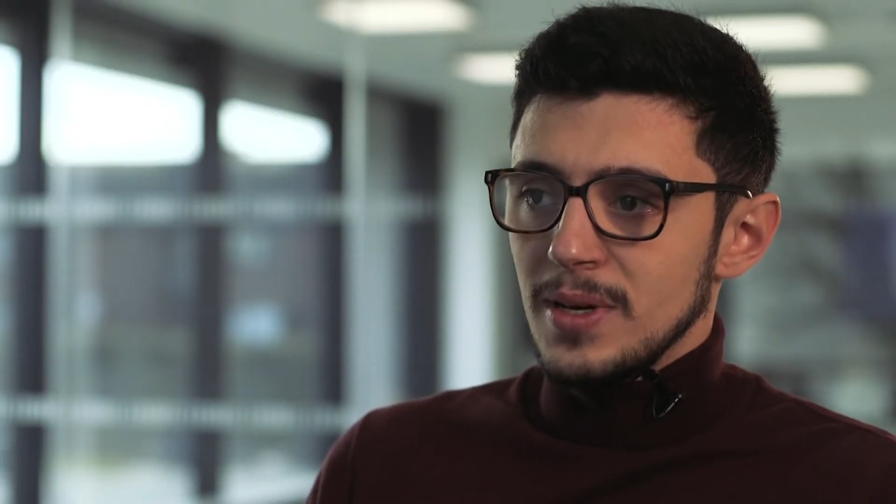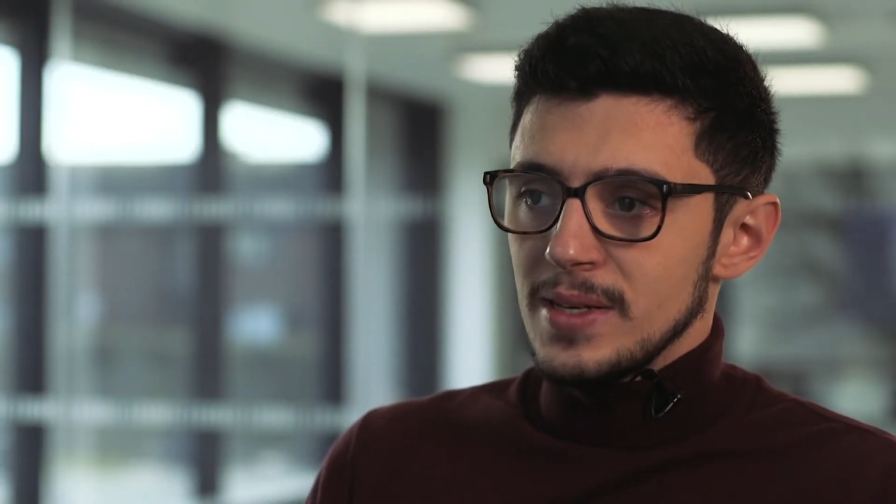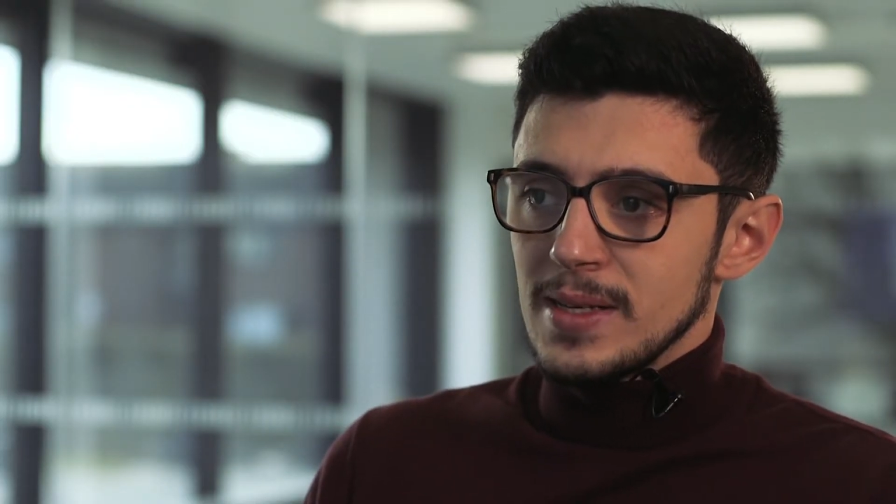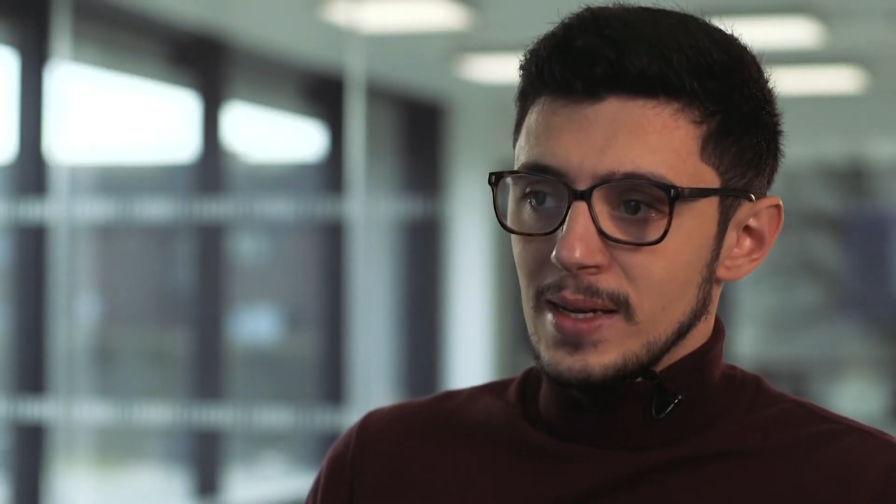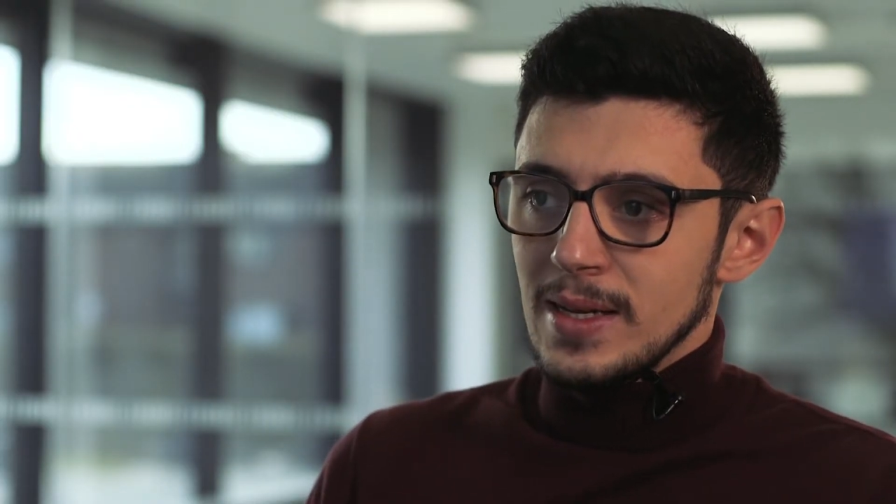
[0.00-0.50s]

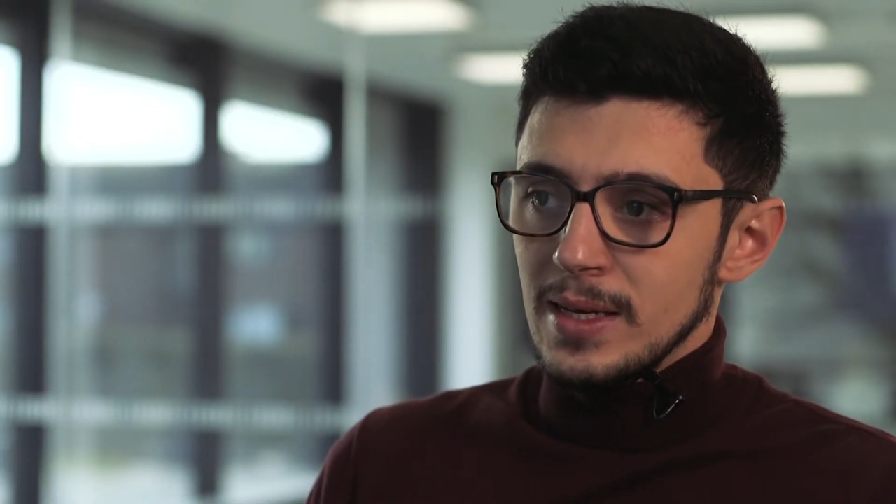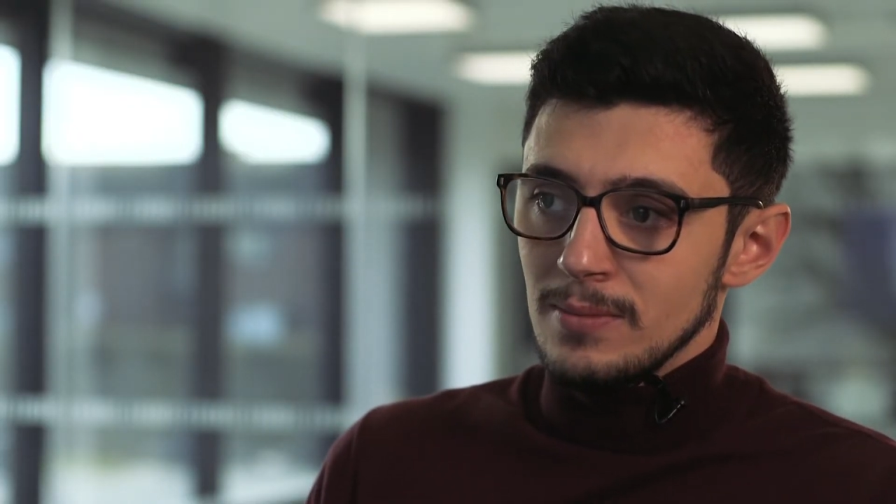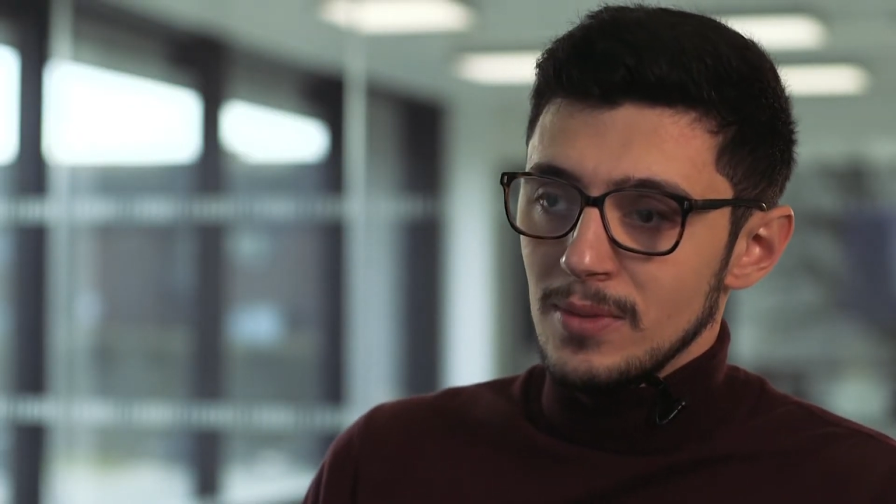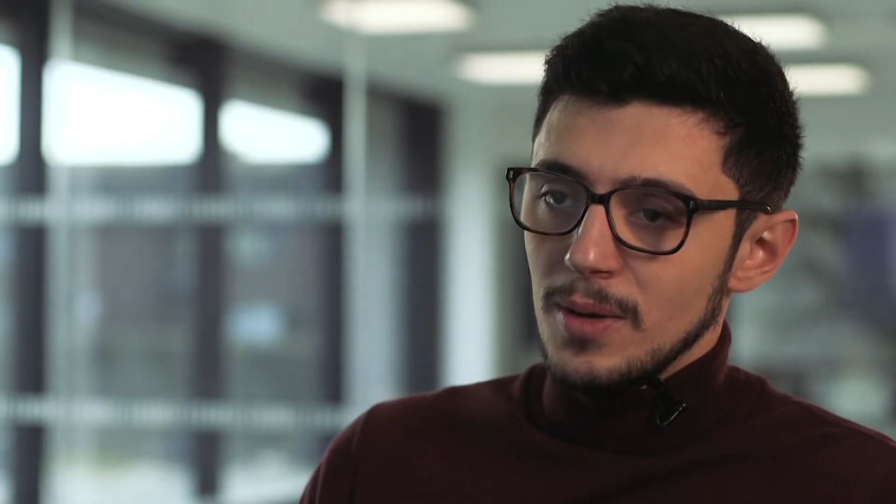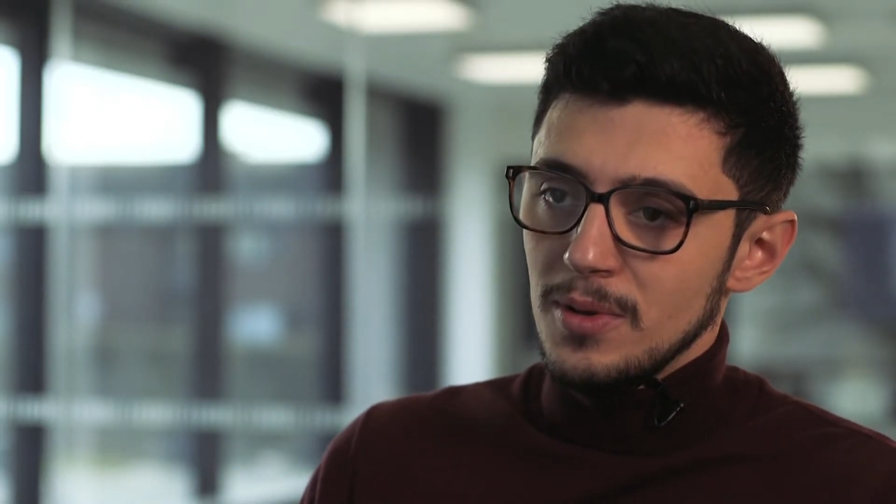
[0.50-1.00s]
basically
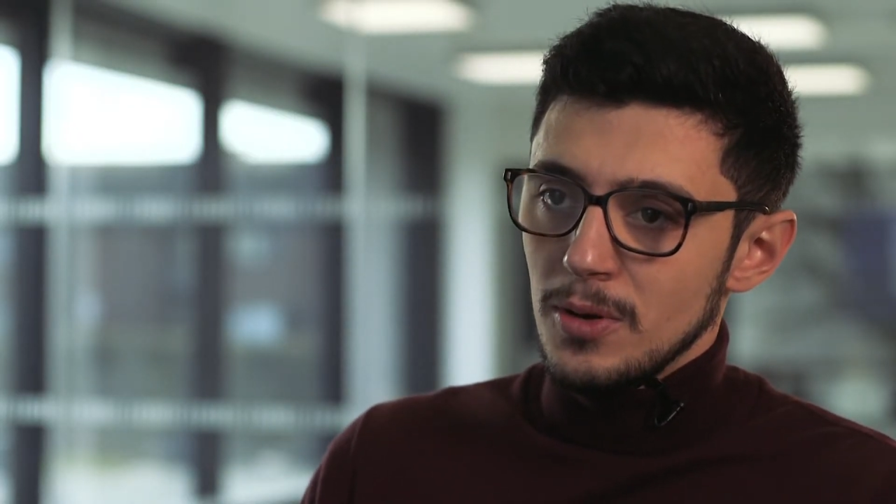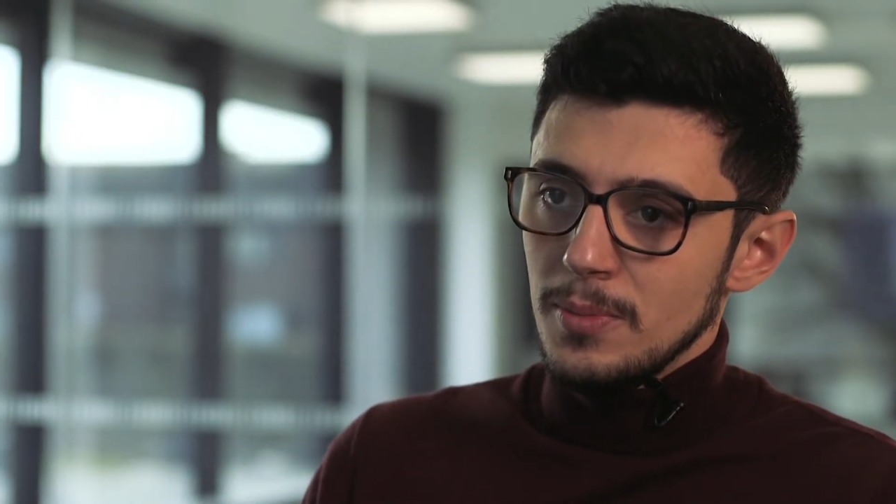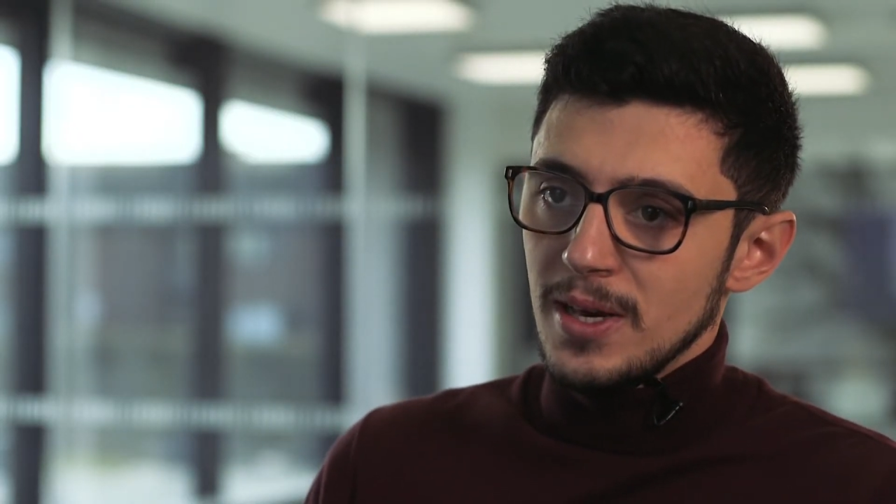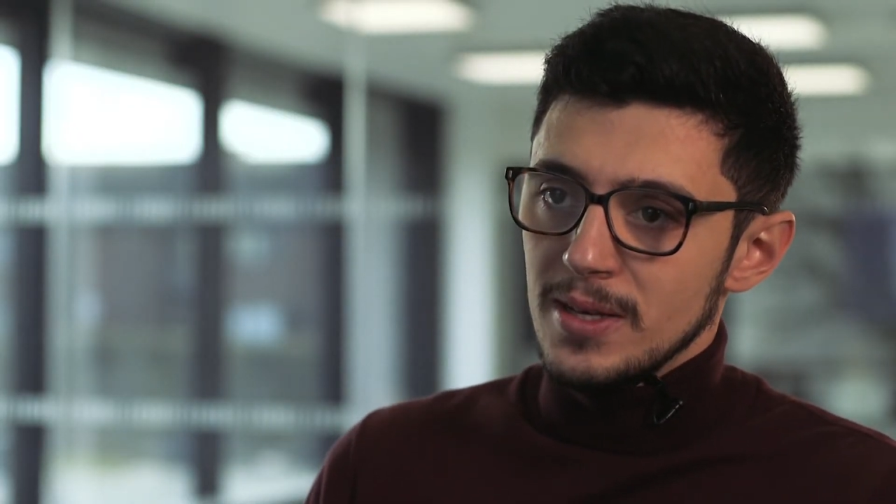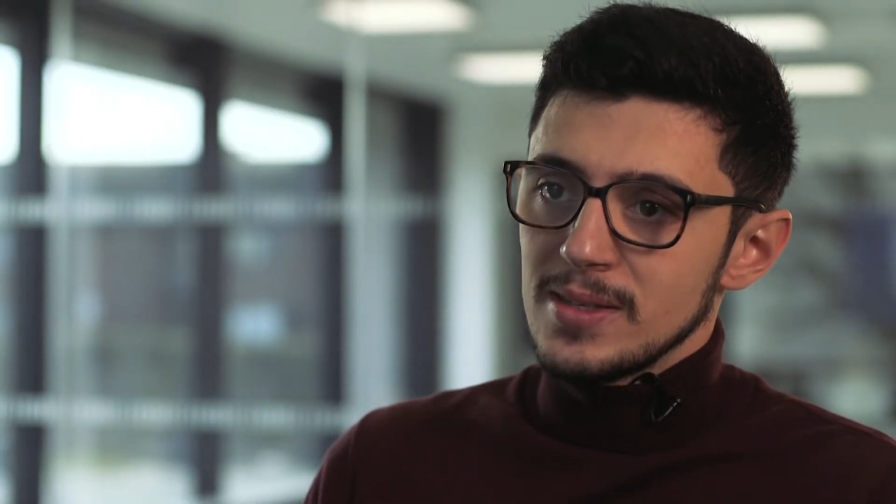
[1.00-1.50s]

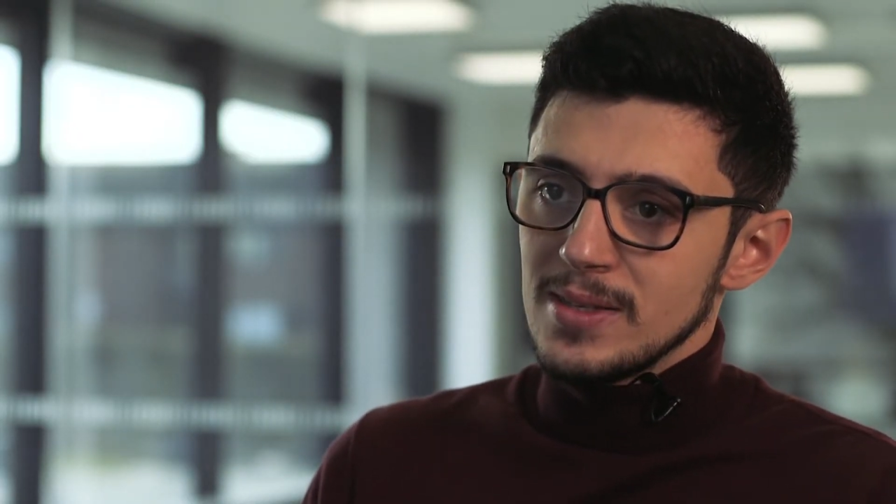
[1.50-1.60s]
WBS